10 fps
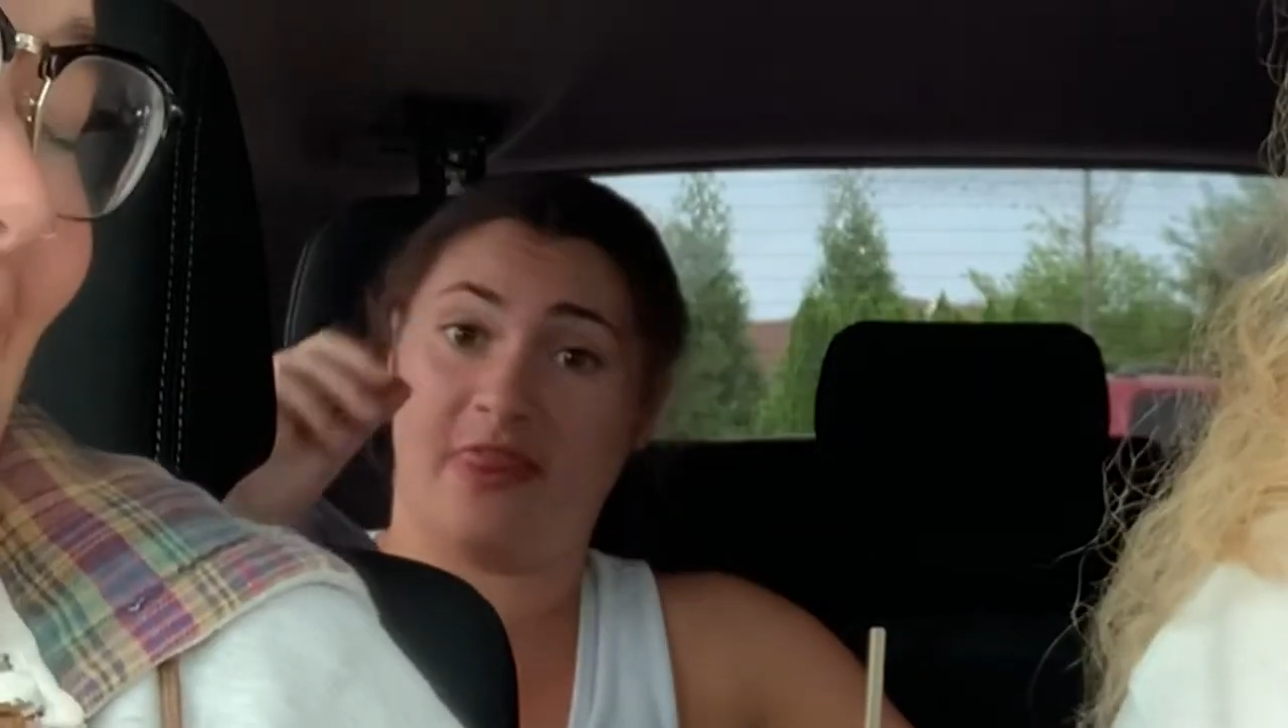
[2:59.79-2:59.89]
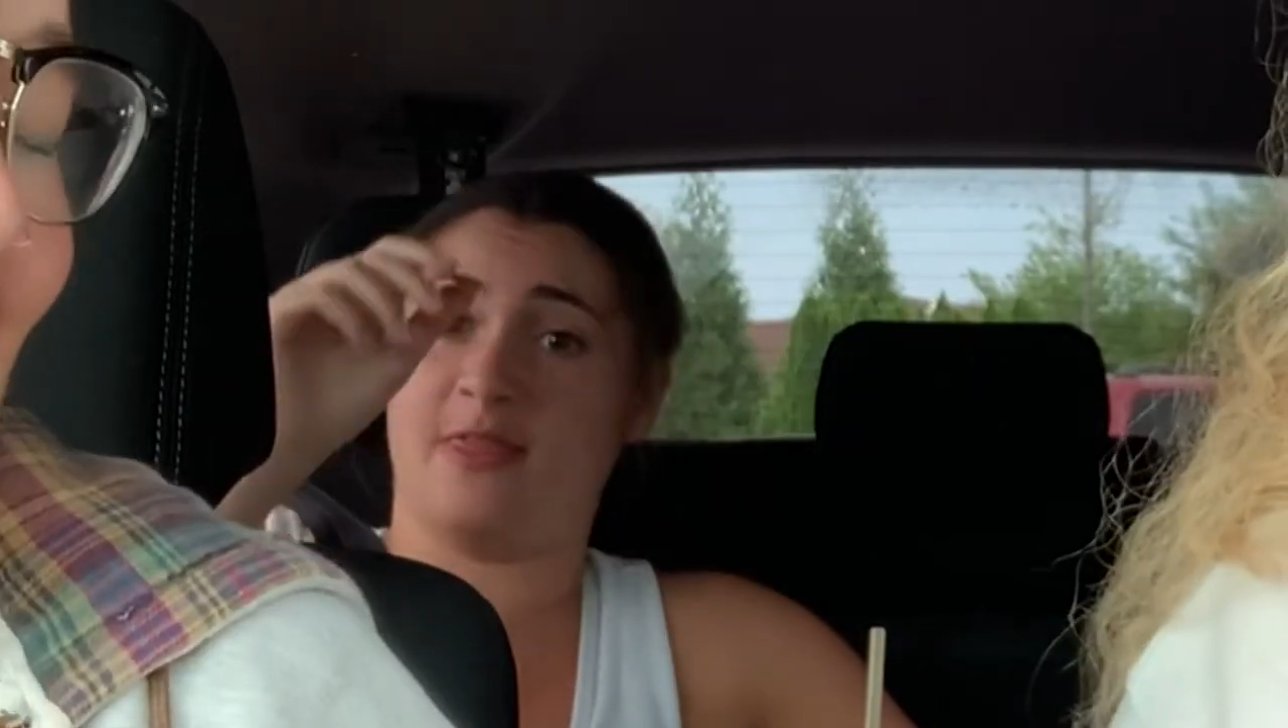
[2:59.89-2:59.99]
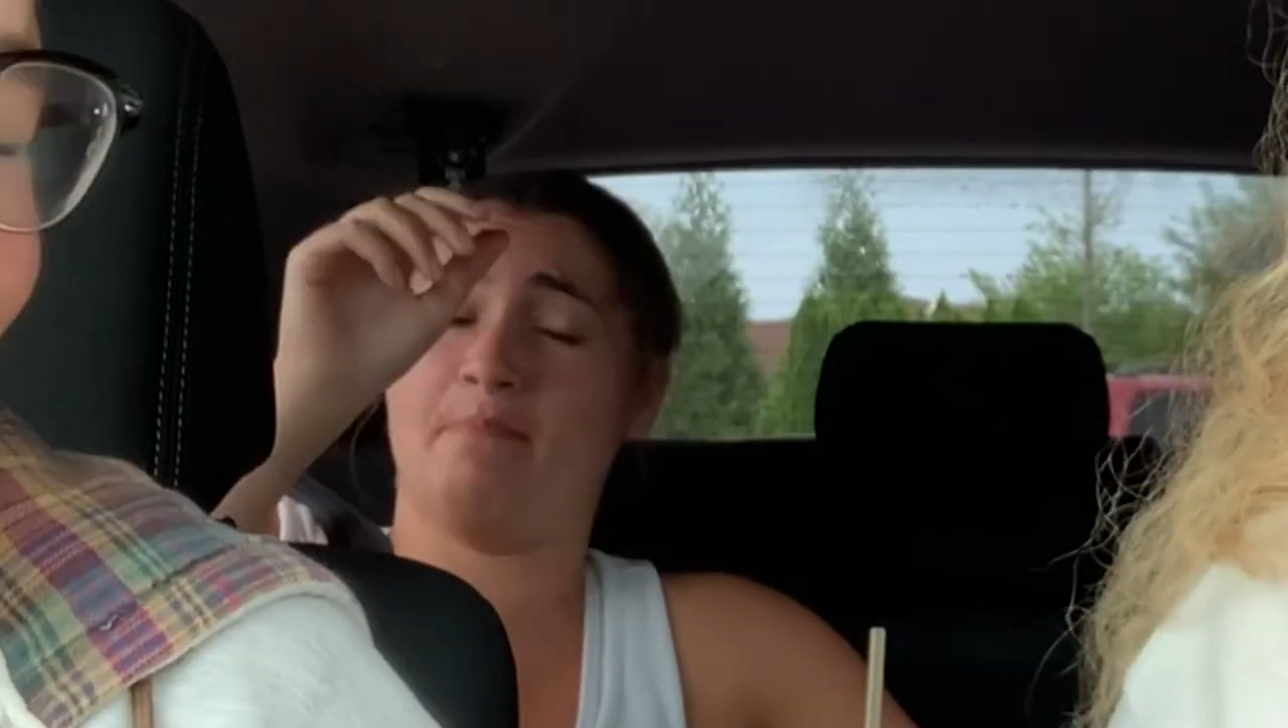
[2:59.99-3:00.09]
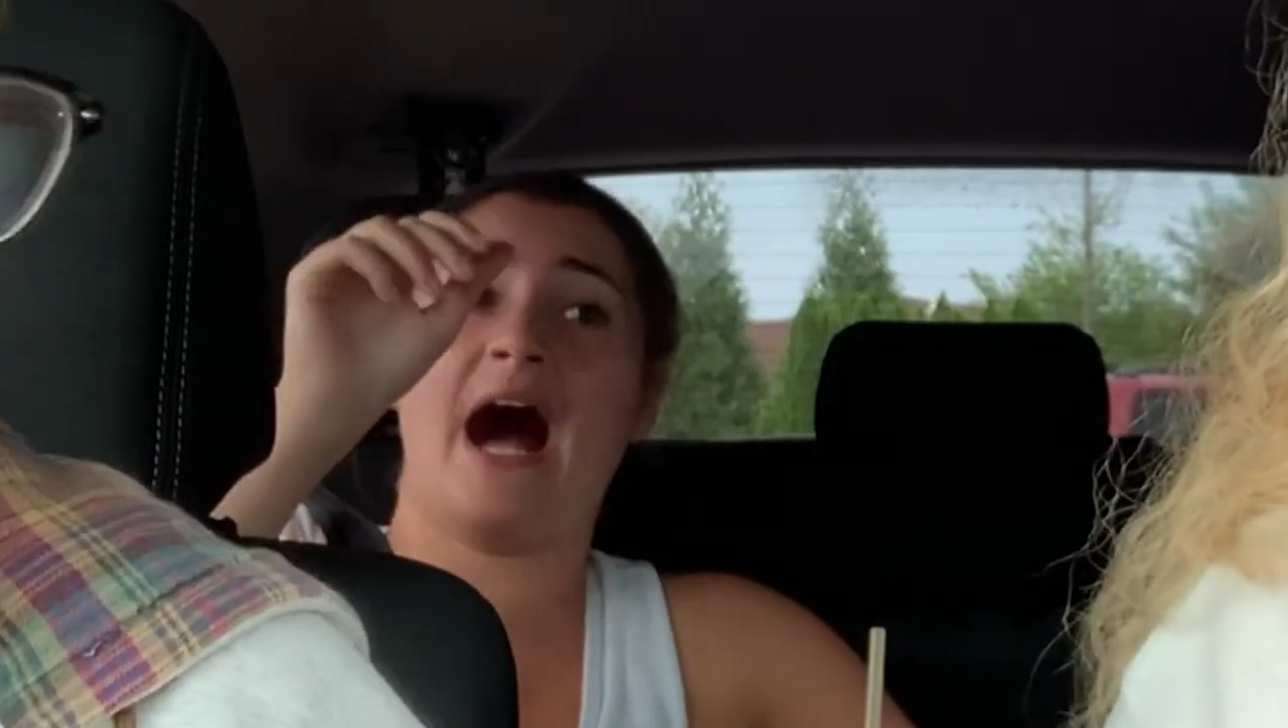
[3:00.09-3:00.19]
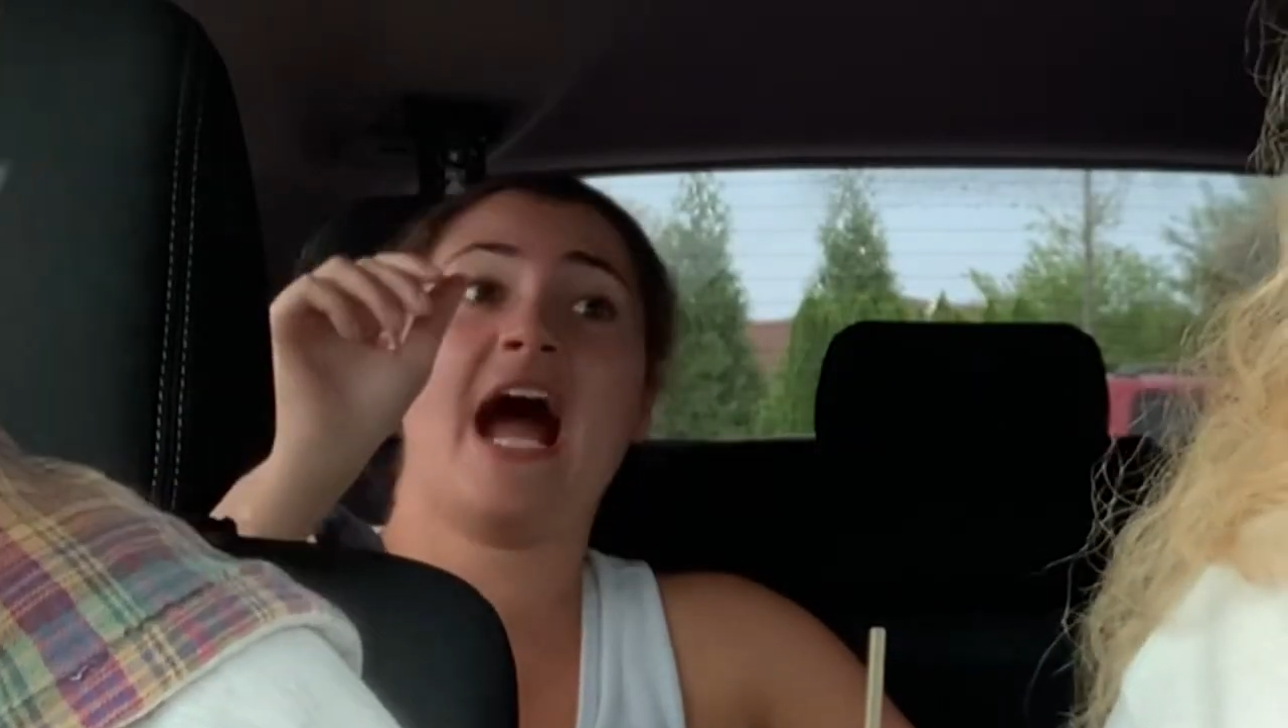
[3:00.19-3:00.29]

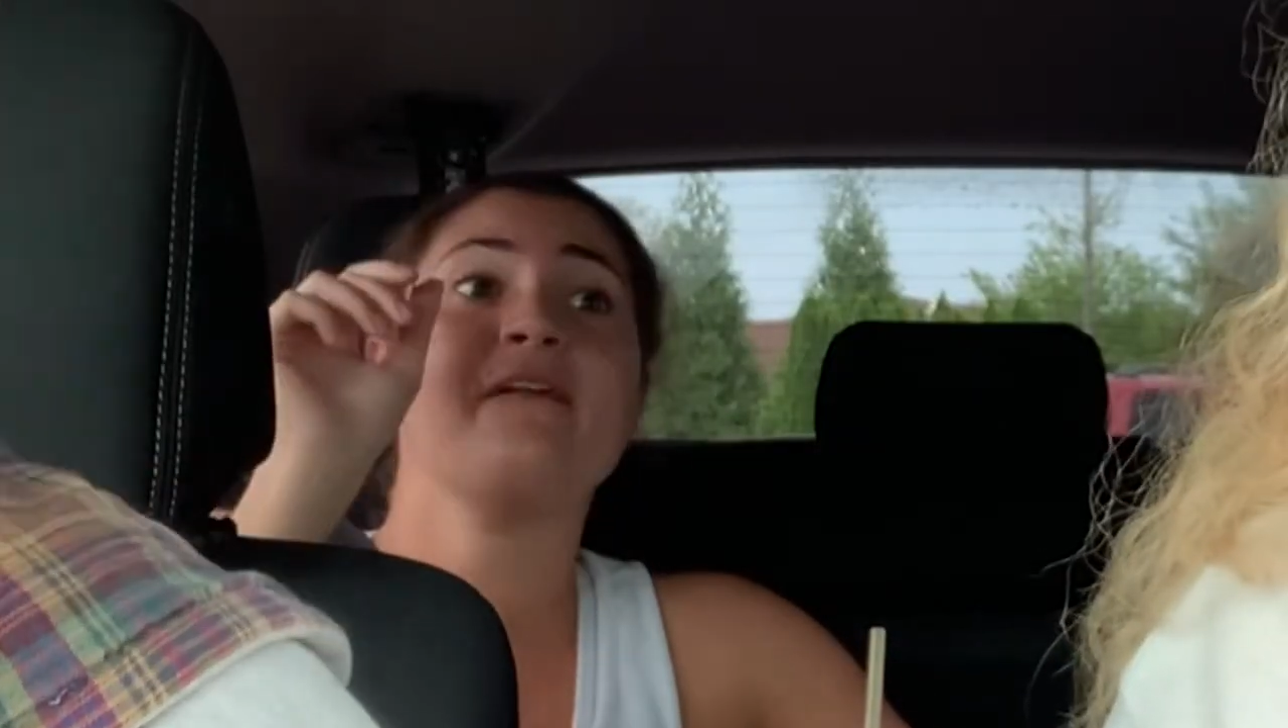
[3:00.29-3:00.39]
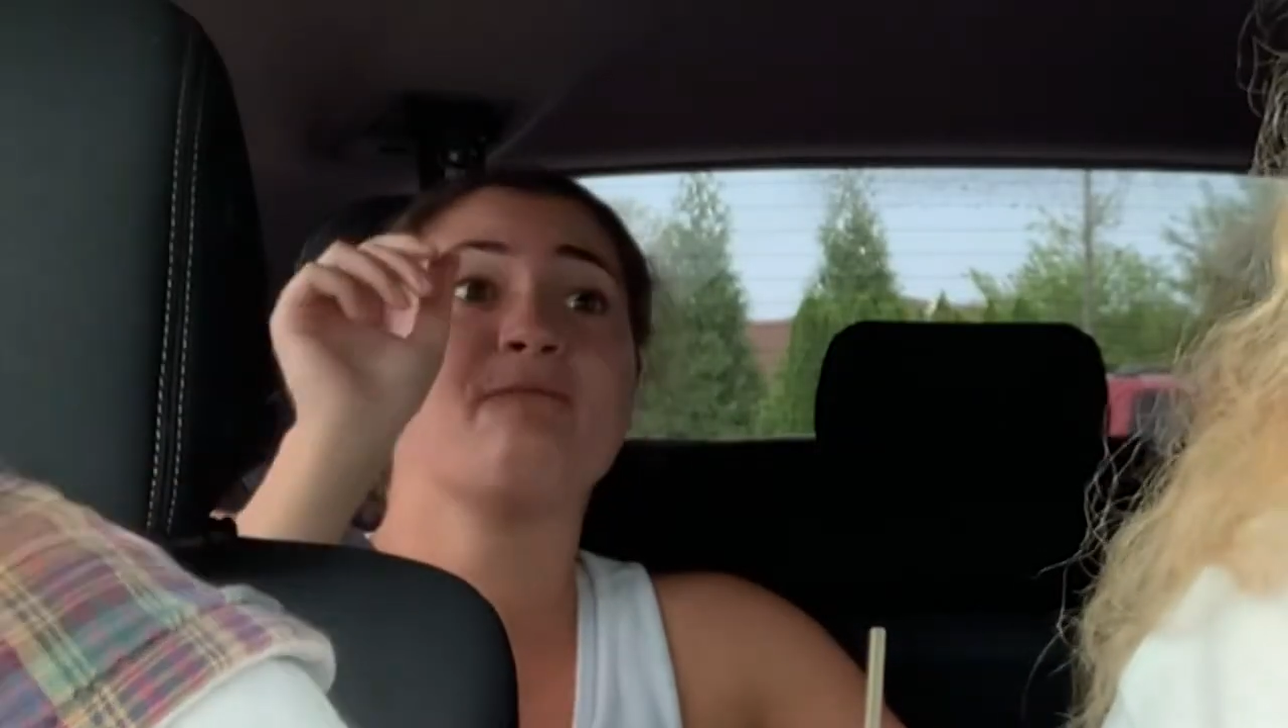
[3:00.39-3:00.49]
my